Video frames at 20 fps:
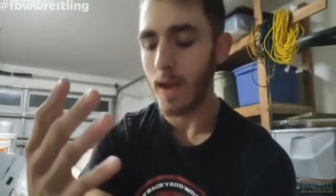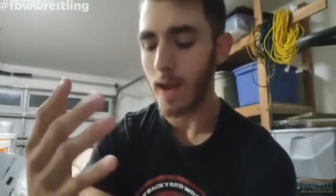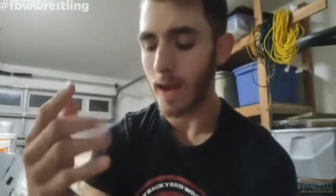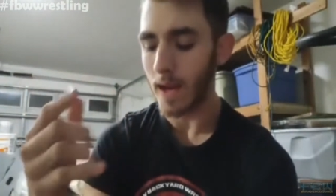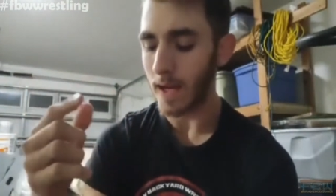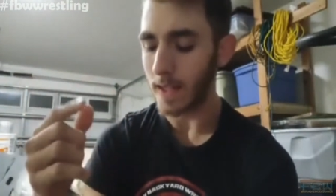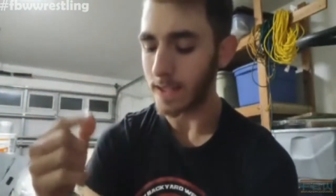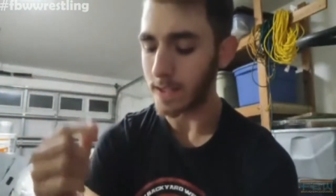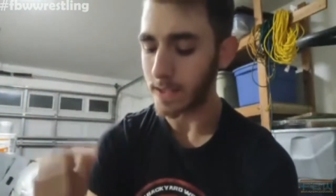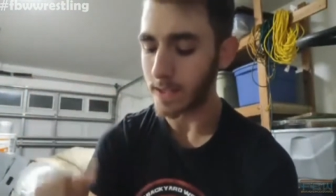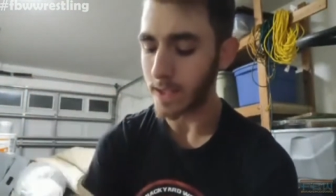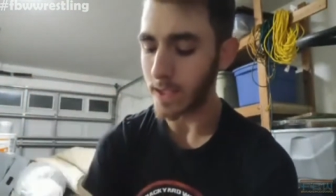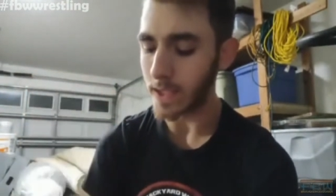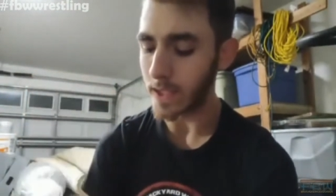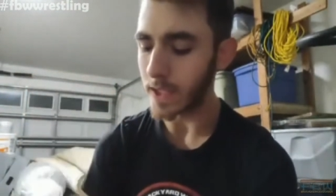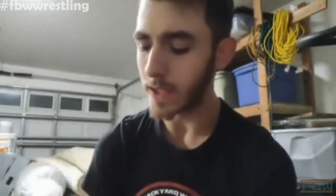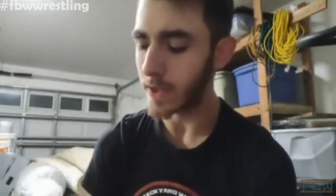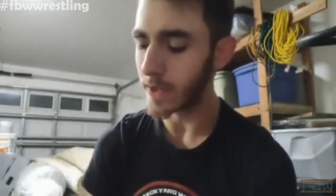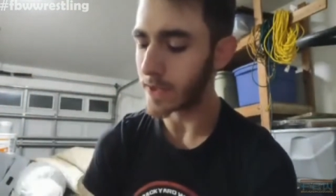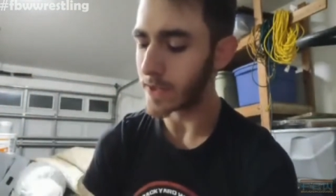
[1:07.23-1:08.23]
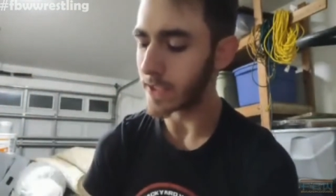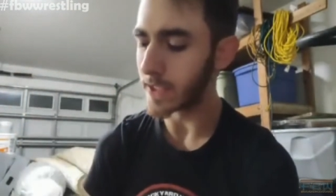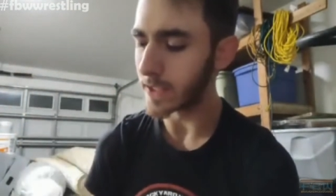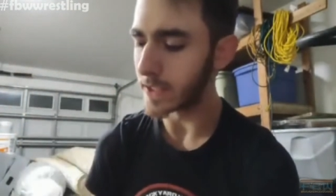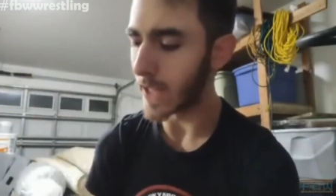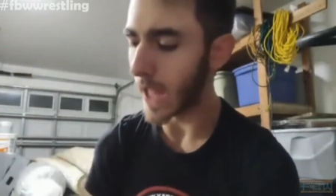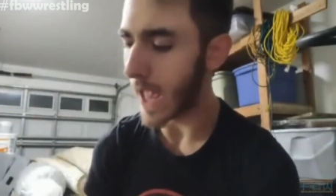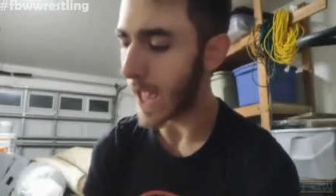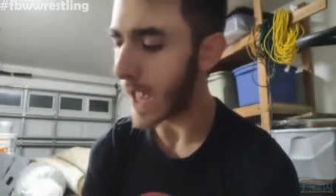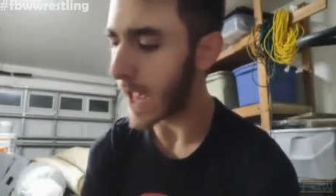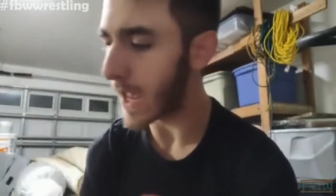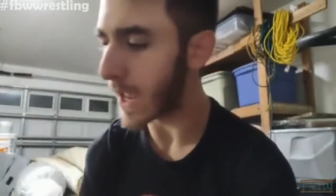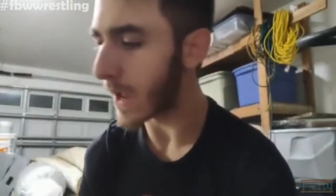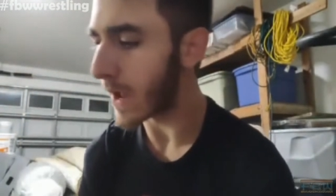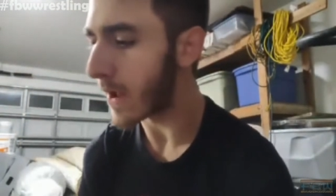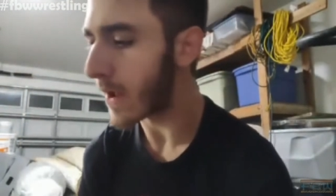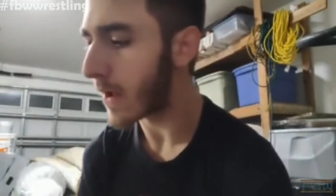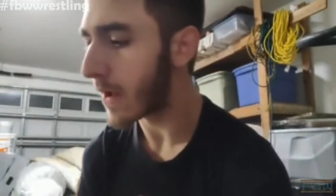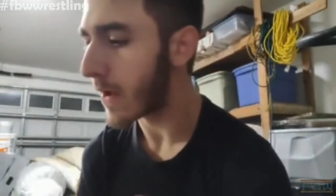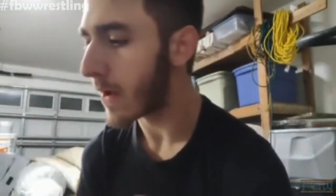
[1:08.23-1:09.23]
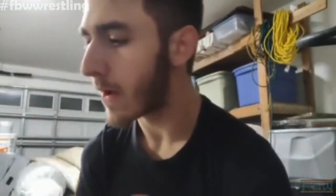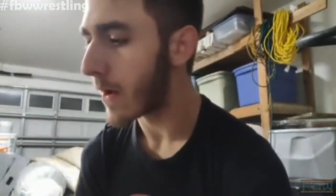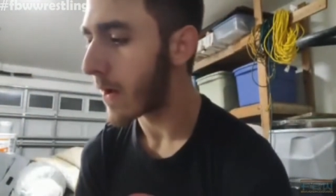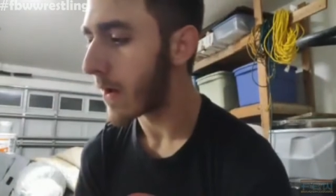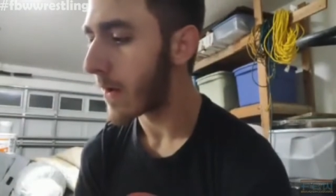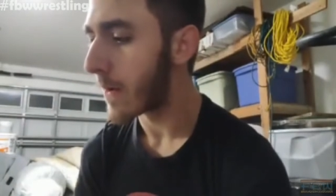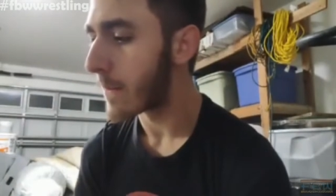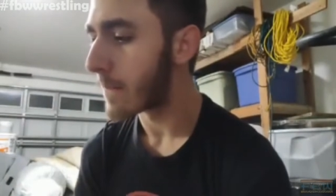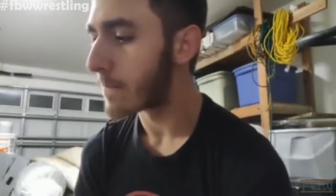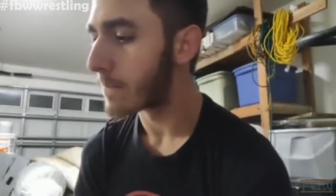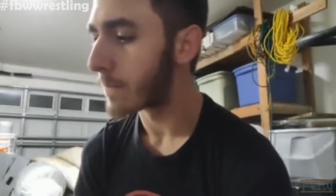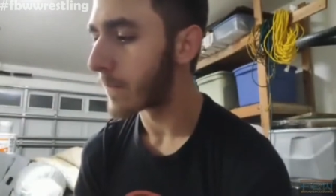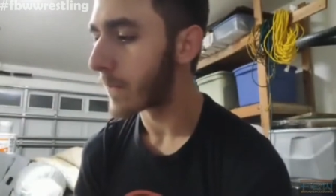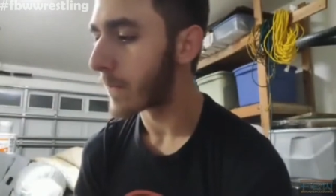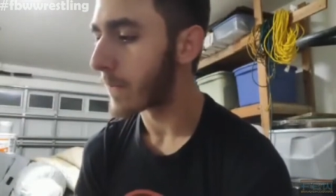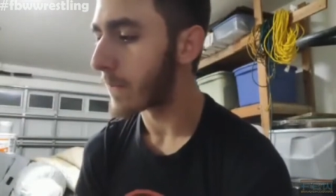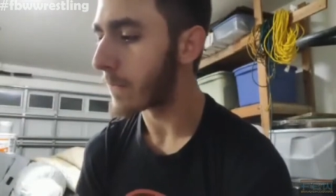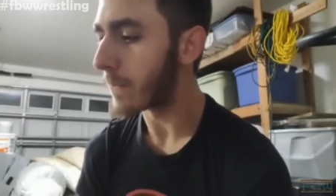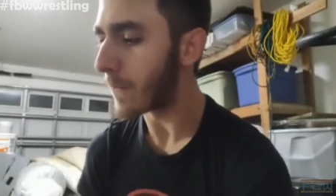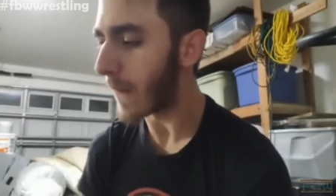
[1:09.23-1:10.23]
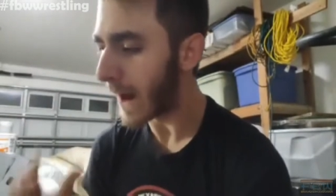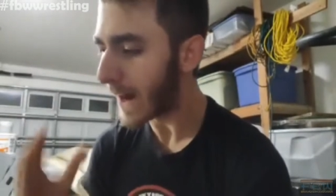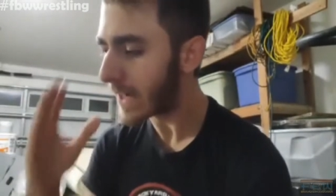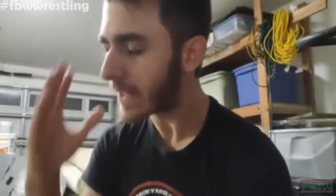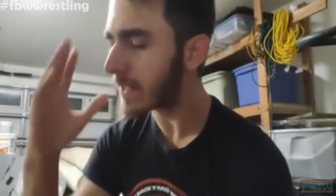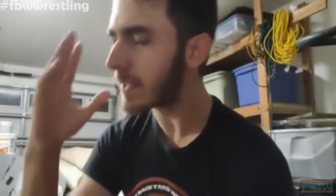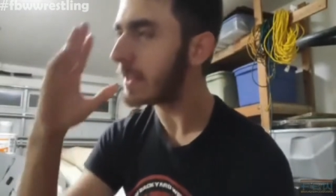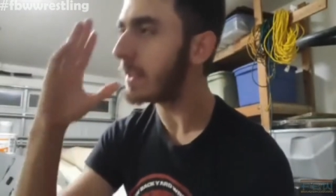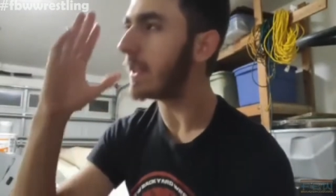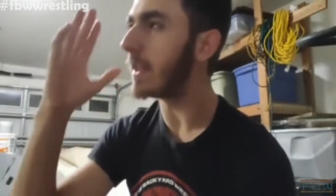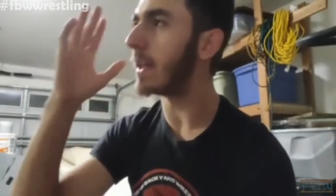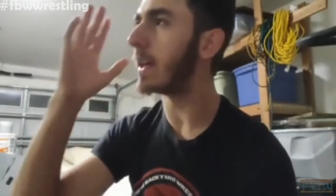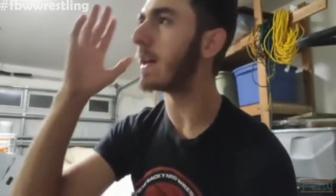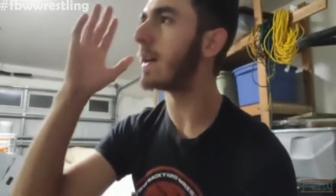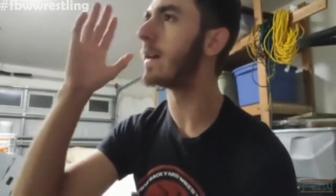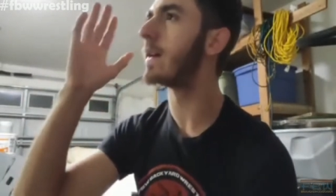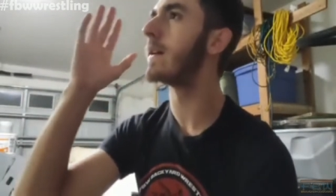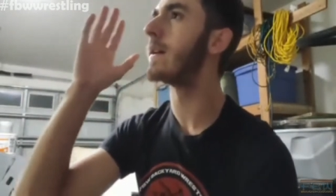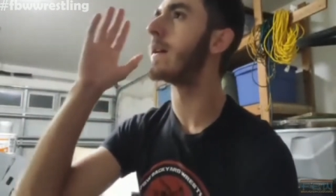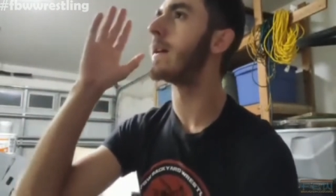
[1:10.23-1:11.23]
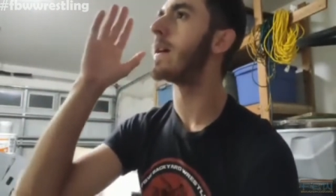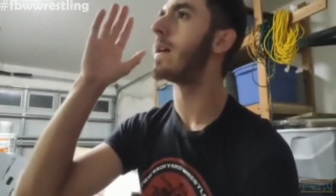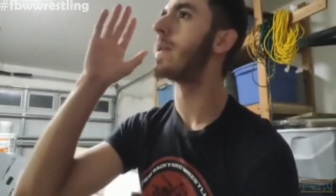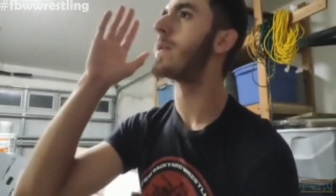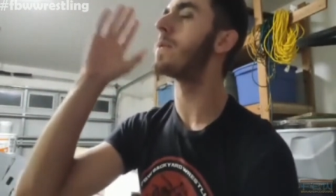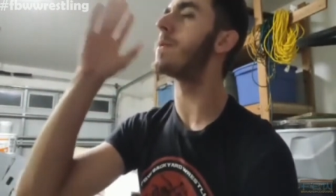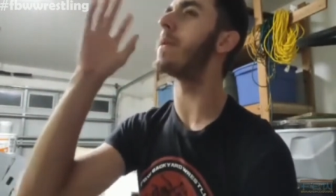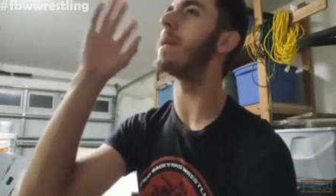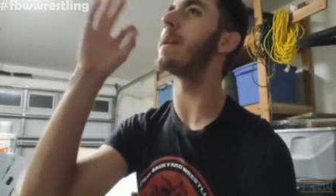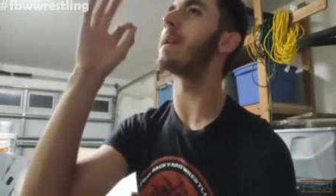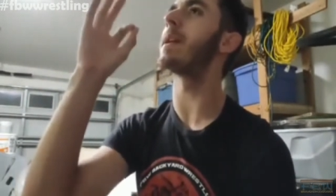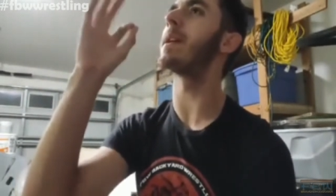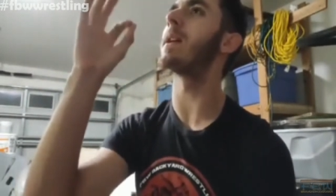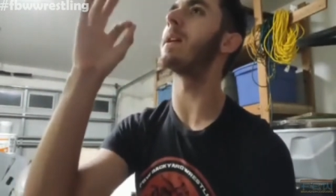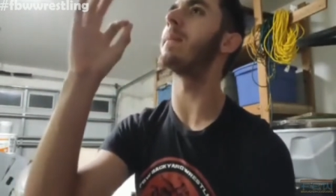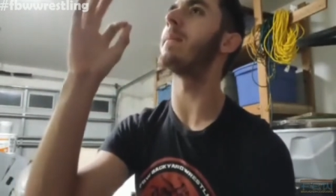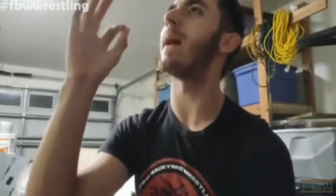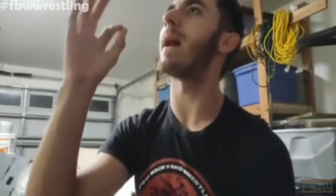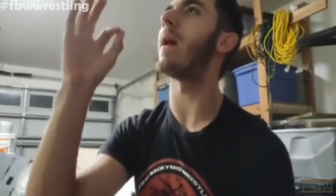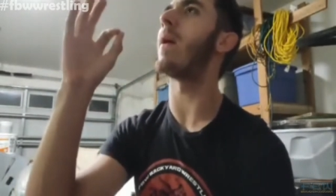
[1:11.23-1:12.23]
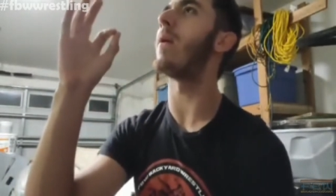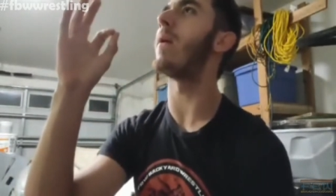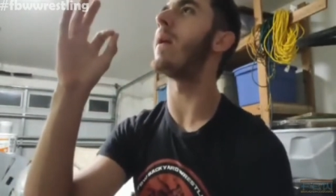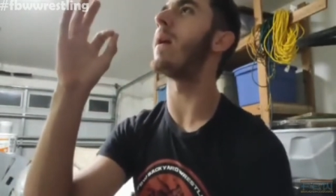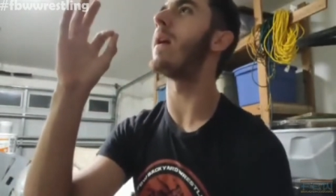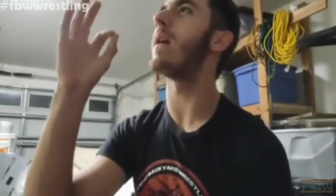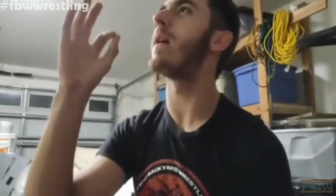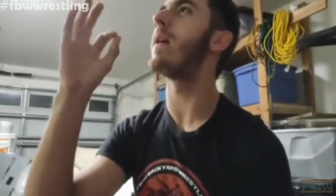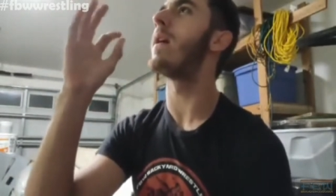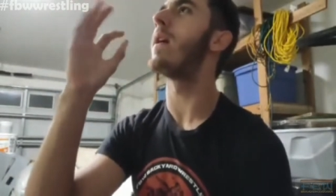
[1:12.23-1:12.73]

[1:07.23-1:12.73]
And I sit here today, finally thinking about